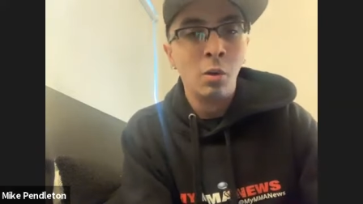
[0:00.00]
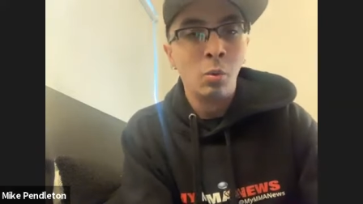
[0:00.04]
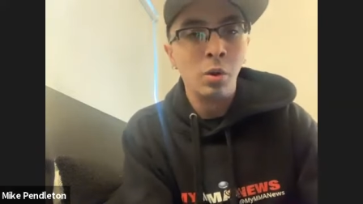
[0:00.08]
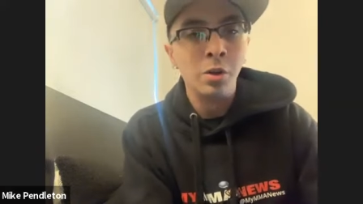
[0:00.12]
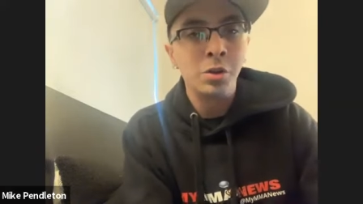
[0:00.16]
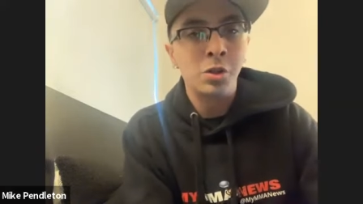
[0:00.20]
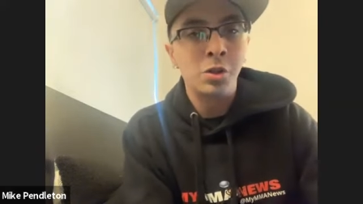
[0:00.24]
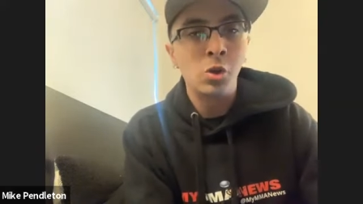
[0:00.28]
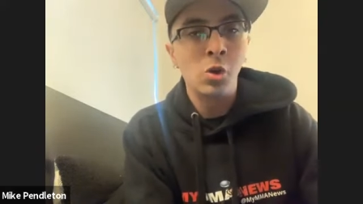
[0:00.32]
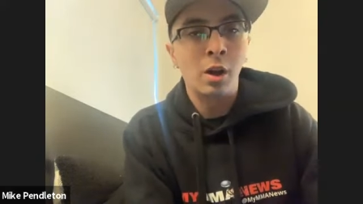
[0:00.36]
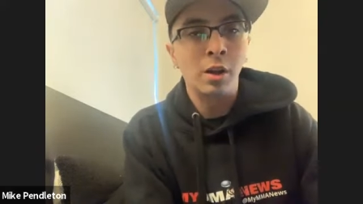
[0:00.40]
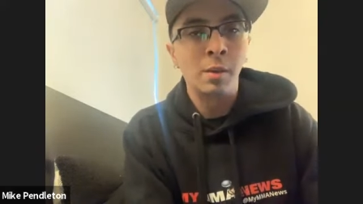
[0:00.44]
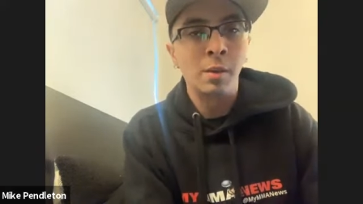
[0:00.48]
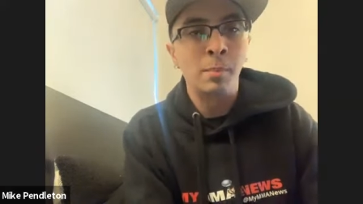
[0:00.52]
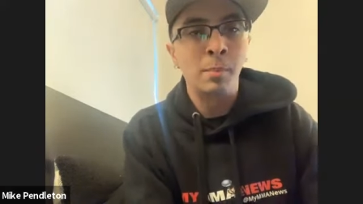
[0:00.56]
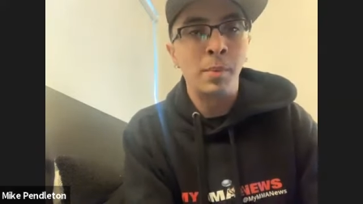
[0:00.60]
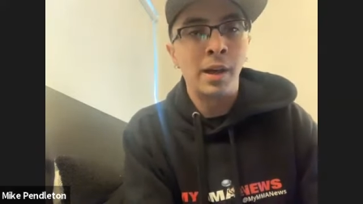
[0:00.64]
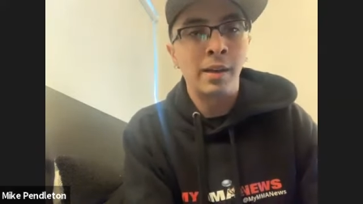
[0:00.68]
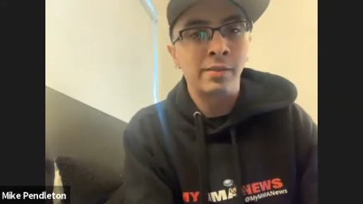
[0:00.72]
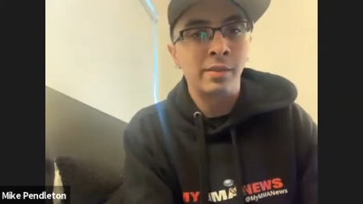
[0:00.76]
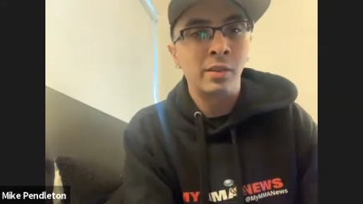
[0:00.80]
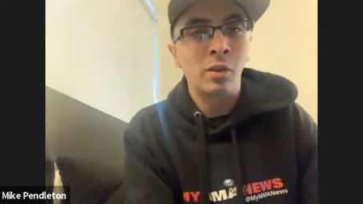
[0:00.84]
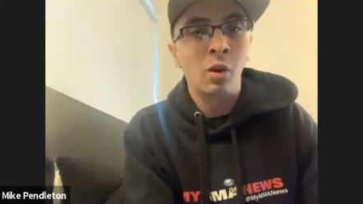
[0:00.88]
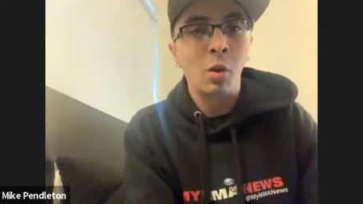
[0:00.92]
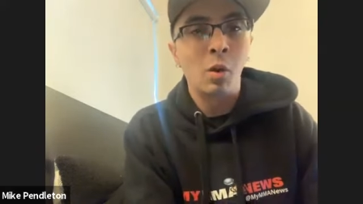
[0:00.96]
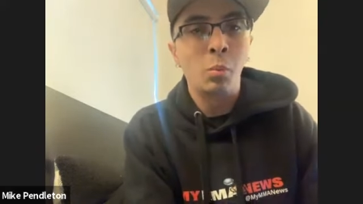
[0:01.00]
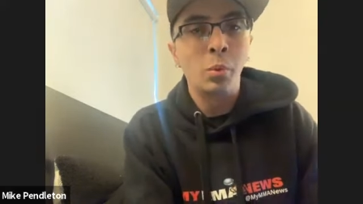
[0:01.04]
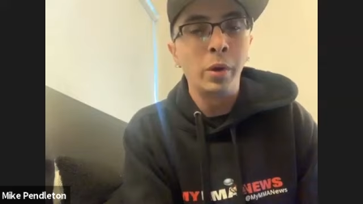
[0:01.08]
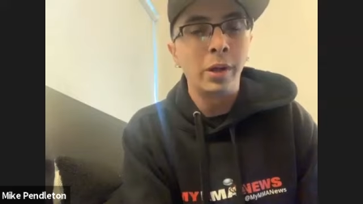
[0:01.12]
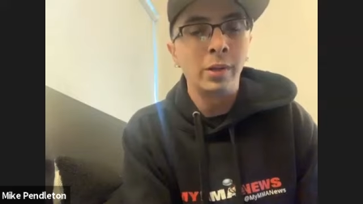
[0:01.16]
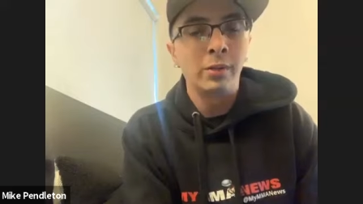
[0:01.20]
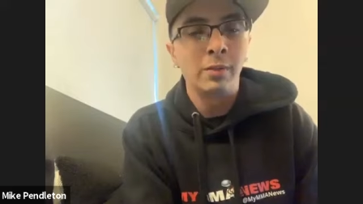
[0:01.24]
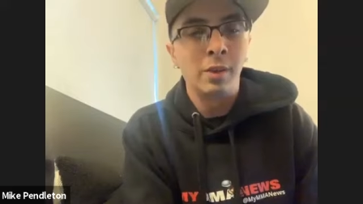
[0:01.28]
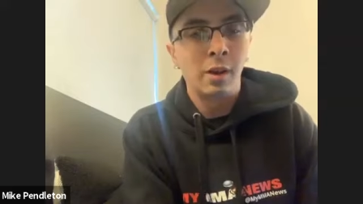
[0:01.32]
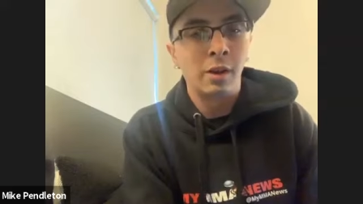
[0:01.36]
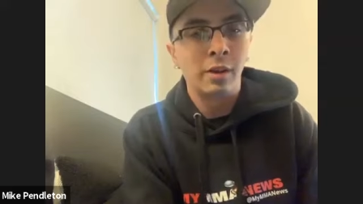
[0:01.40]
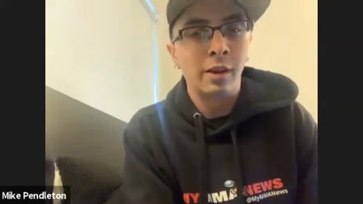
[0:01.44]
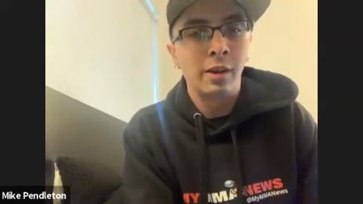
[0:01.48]
Wish you all the best and hope we
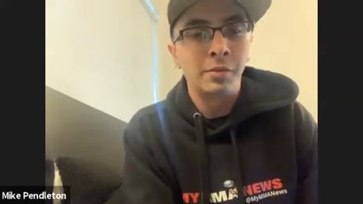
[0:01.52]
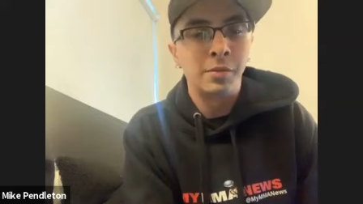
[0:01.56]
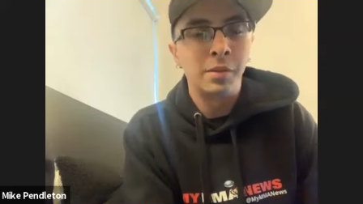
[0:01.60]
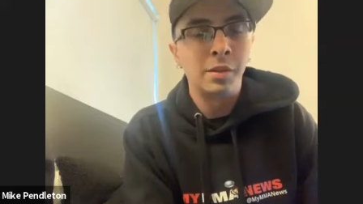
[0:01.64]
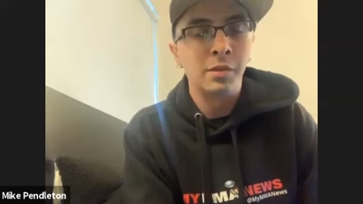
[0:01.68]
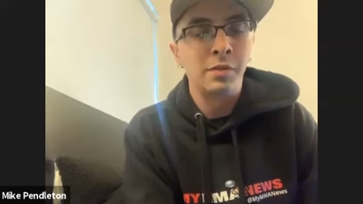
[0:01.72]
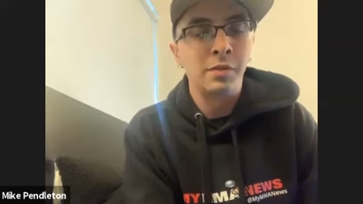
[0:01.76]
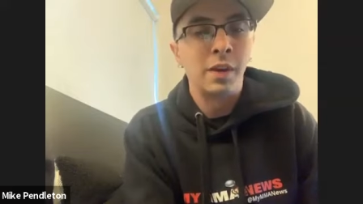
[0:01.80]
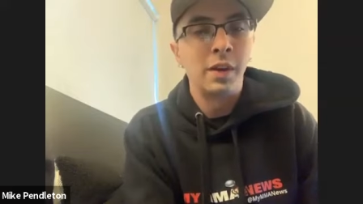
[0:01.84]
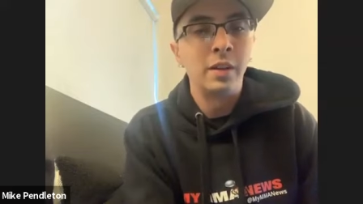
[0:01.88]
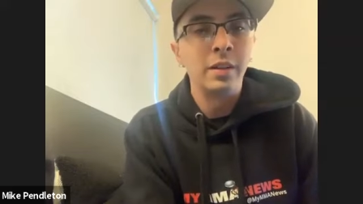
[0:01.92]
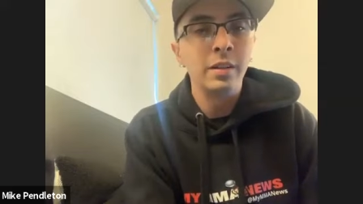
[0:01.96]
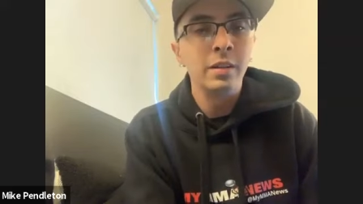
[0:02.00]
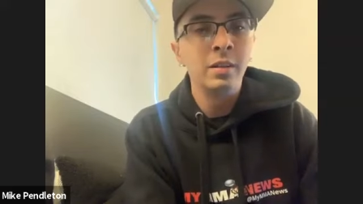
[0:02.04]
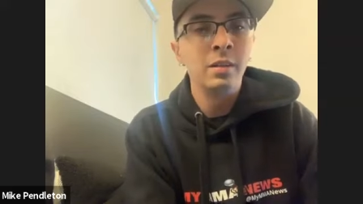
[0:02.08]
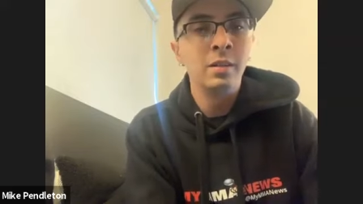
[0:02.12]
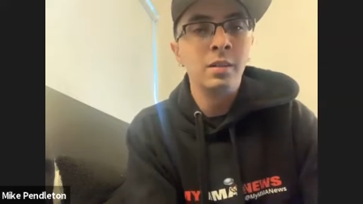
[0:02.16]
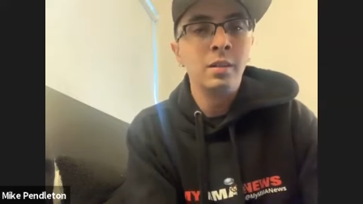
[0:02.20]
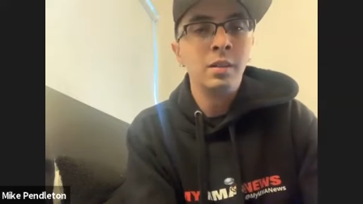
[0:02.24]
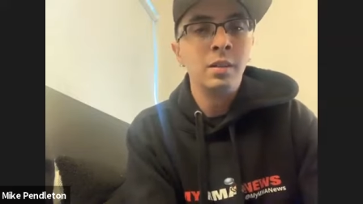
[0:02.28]
could talk after your fight.